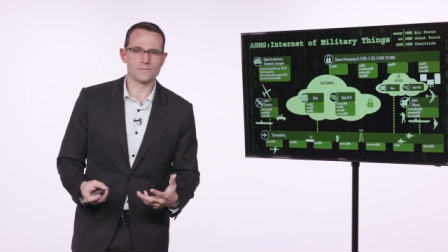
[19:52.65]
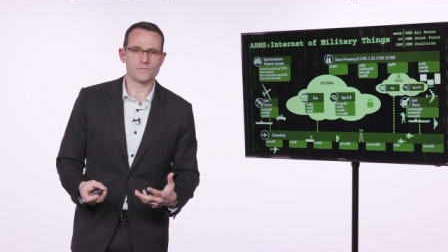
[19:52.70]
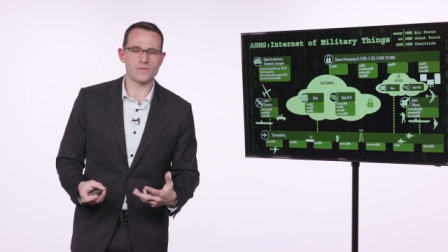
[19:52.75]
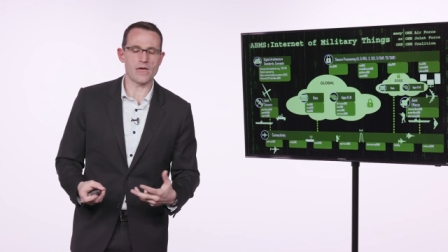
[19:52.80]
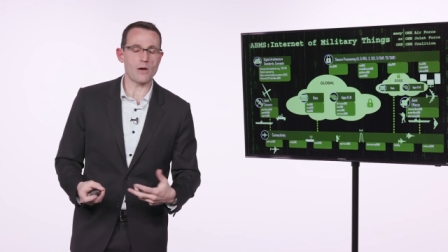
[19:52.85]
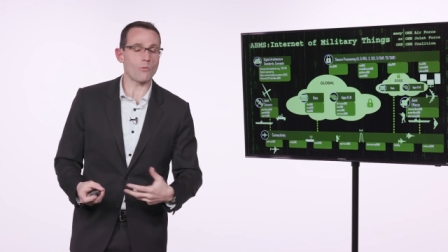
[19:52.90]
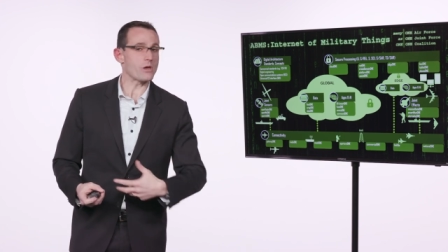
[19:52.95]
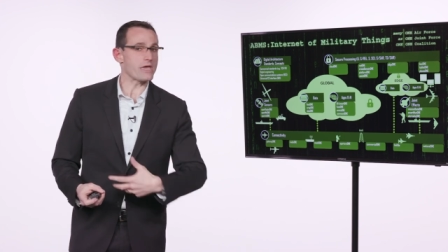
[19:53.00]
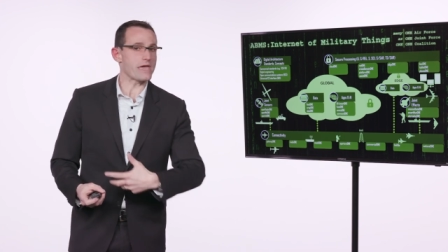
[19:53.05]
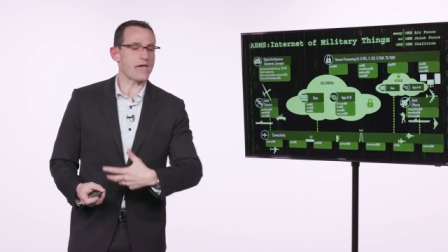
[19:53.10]

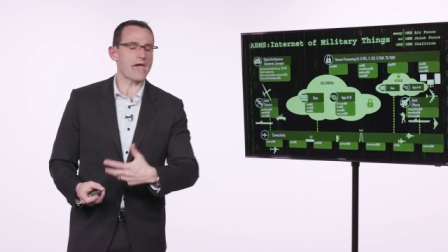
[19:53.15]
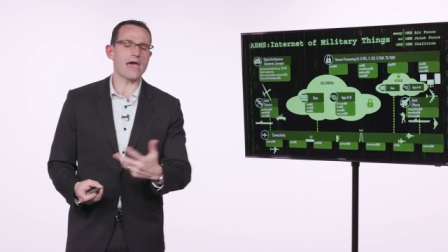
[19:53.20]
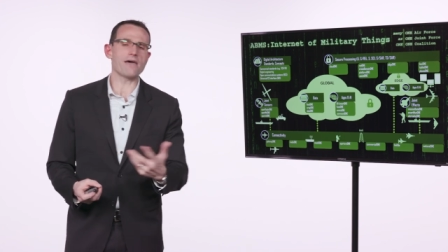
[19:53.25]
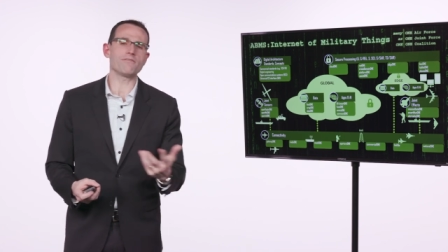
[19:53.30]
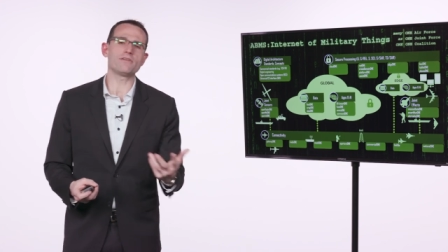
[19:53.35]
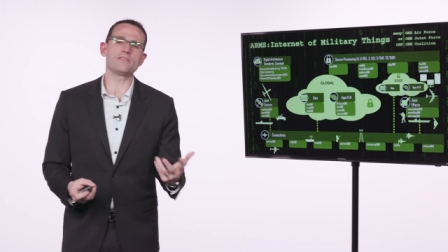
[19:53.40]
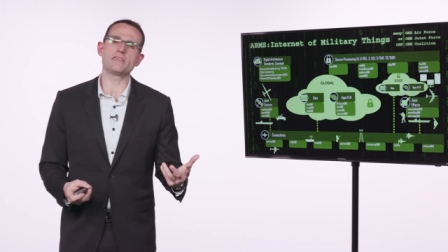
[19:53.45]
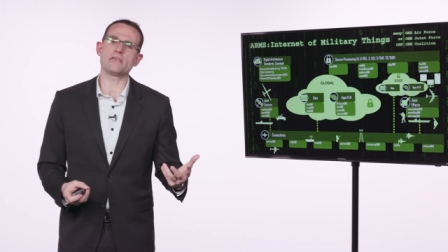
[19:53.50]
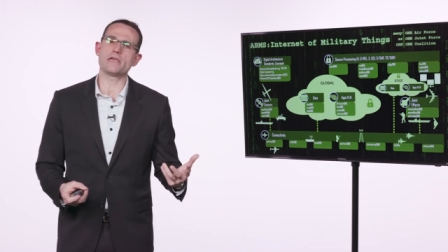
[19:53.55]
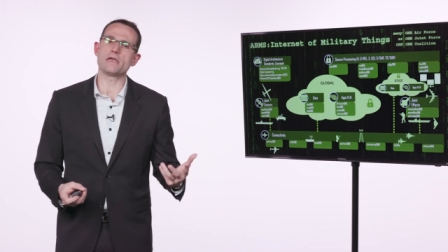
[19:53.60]
that we
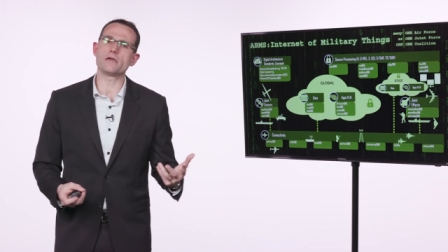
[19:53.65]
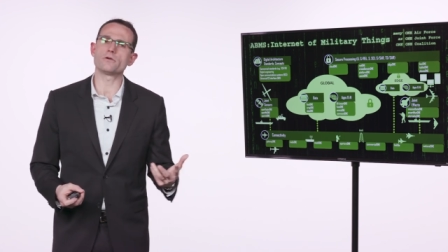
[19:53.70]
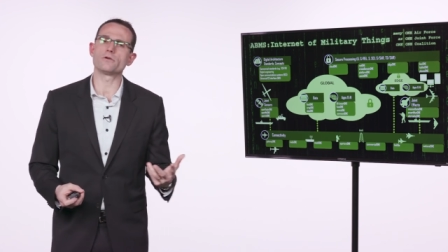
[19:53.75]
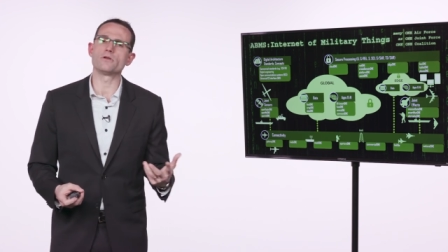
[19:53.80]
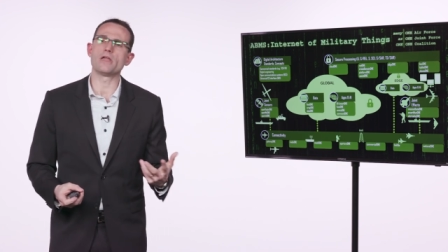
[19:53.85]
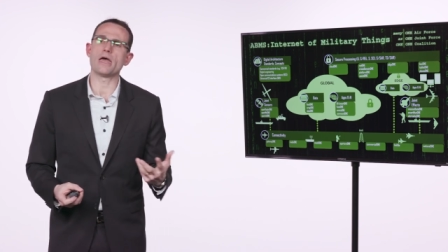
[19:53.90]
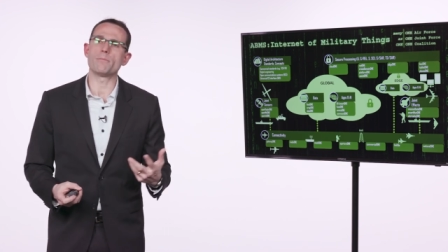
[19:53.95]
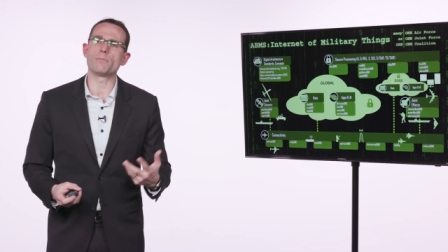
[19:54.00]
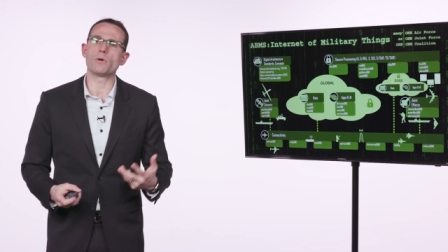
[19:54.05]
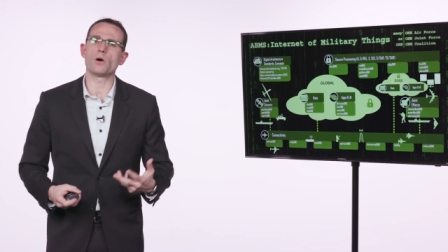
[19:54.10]
have in the
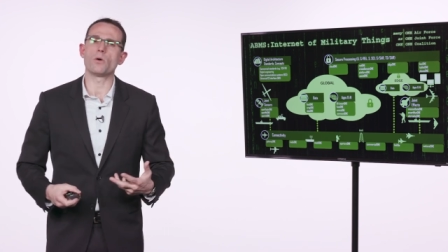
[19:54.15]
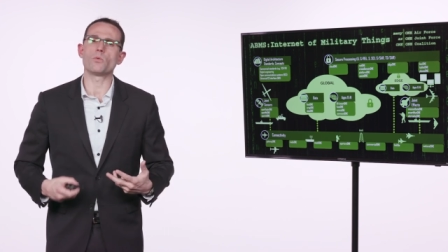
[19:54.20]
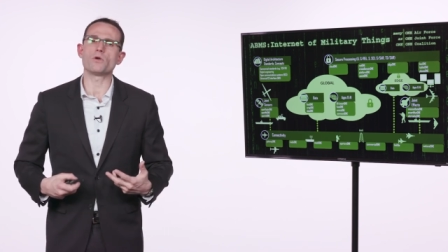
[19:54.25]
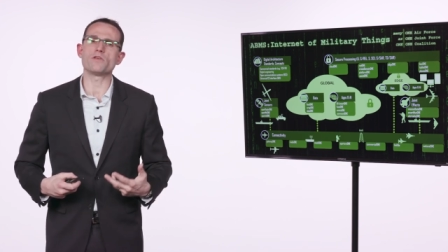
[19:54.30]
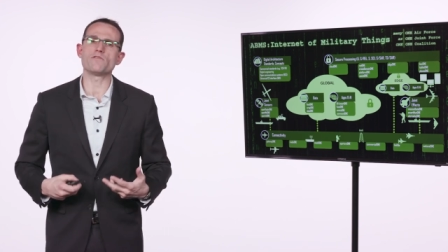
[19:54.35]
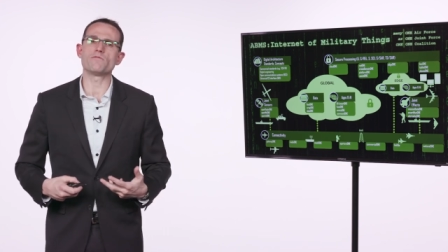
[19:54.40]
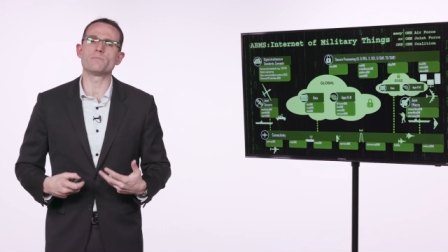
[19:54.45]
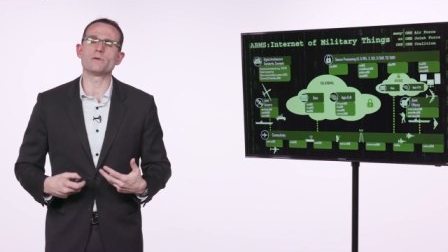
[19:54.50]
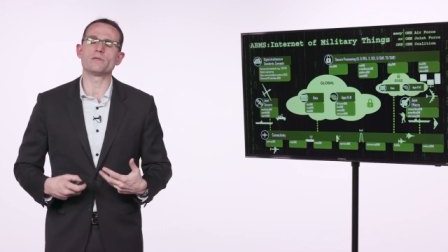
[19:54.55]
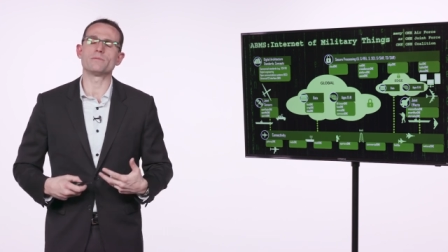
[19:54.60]
internet but
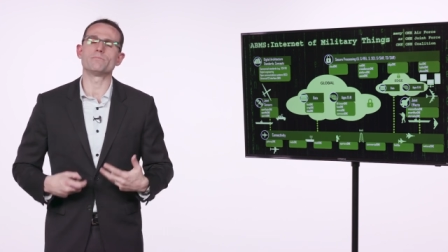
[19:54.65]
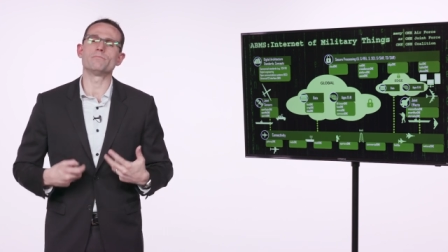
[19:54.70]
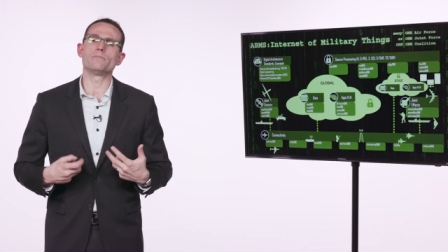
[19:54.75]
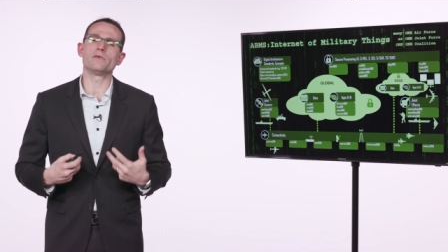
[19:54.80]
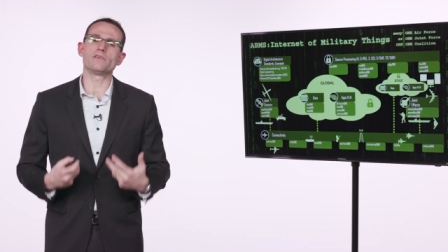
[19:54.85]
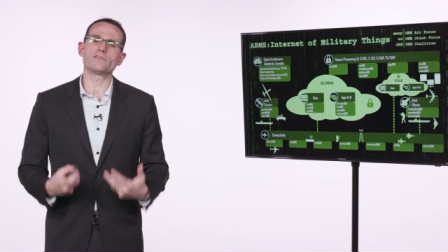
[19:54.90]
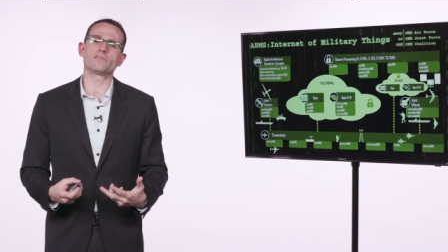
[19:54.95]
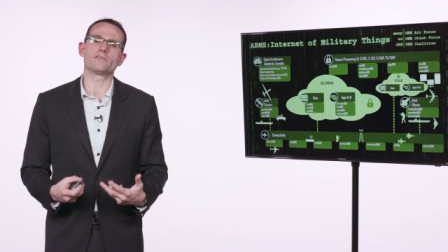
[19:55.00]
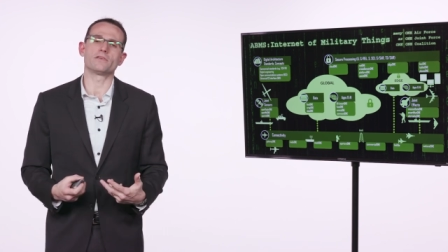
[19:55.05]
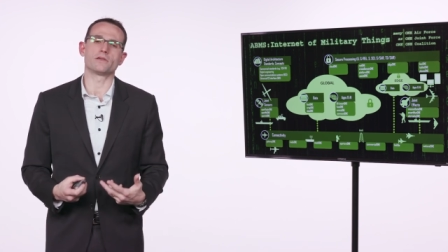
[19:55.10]
we've been
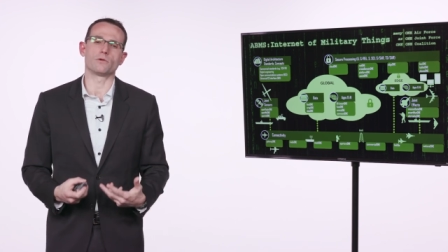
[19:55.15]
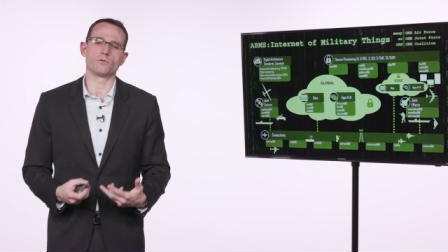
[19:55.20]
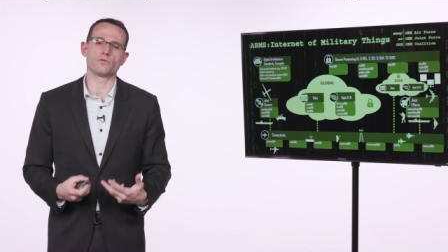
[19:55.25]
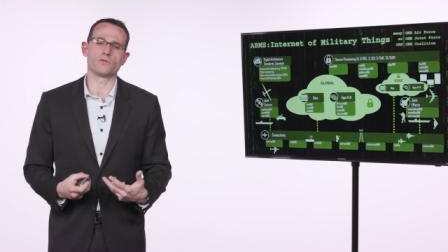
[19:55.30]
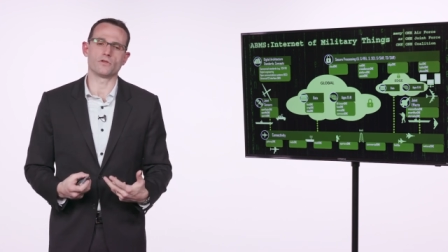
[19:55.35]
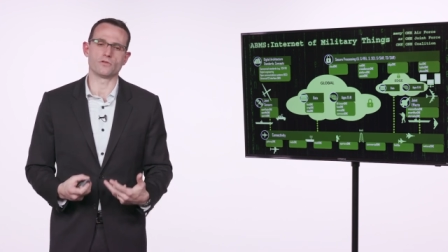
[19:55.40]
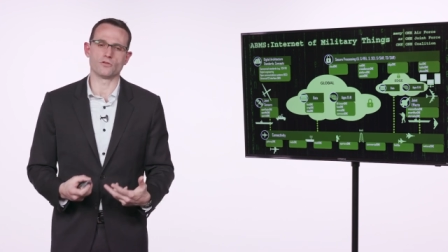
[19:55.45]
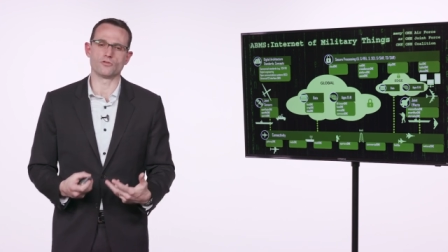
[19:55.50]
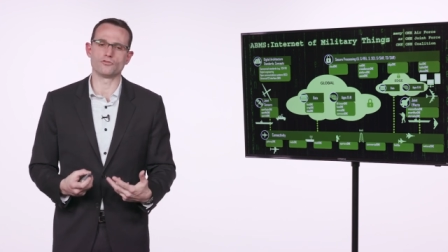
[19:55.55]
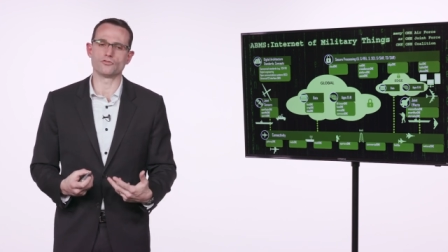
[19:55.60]
missing
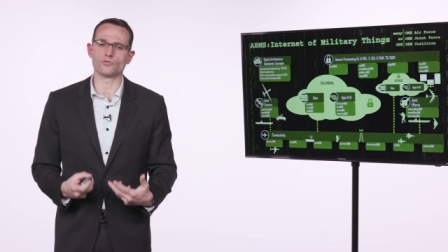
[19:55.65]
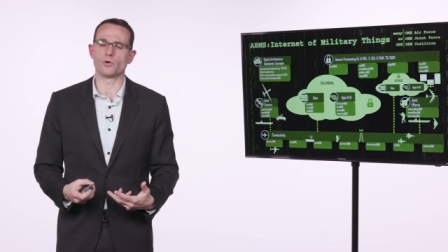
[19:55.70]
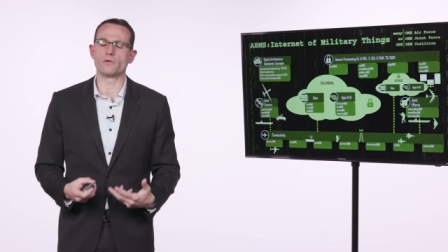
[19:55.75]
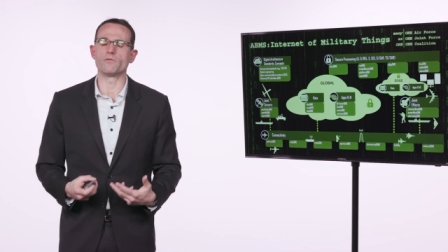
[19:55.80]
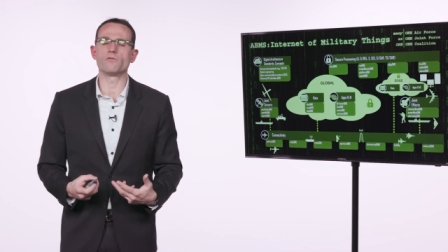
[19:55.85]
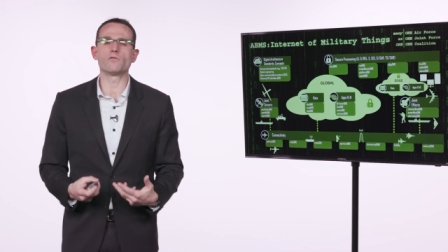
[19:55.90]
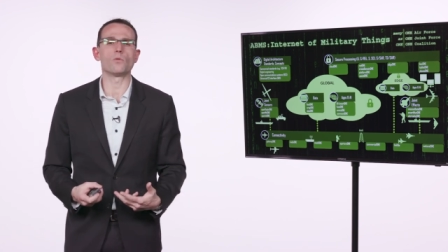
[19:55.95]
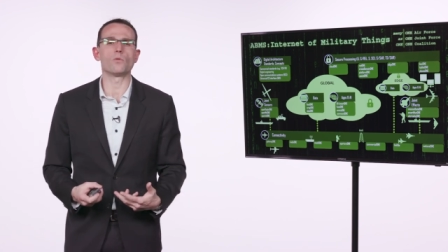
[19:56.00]
within the joint